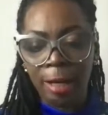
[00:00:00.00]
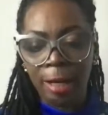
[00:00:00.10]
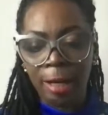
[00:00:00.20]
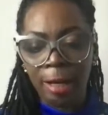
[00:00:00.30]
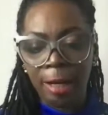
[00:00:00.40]

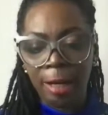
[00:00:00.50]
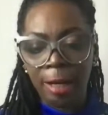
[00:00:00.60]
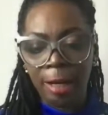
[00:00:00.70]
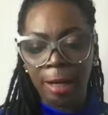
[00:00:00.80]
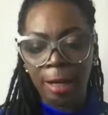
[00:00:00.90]
a
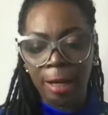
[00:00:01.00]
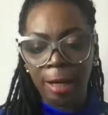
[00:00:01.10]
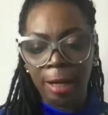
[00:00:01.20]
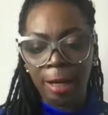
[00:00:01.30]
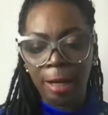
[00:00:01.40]
professor
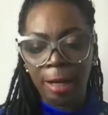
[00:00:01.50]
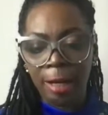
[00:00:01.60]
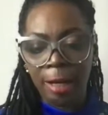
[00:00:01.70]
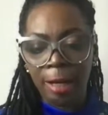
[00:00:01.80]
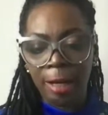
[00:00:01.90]
of
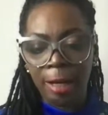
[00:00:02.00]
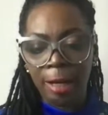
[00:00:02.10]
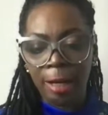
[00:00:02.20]
American history at the